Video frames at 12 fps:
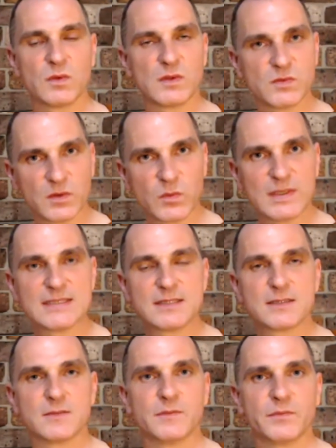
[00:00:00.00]
is with
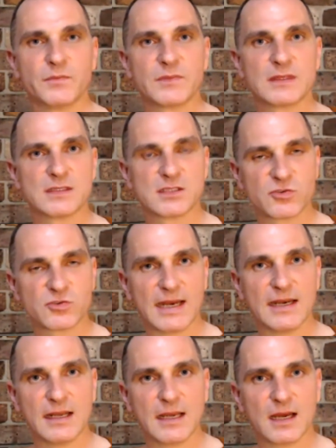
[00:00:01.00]
wisdom,
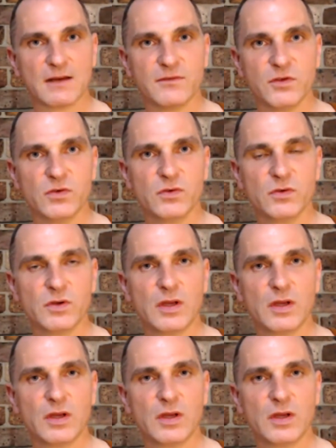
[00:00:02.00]
straightening our view,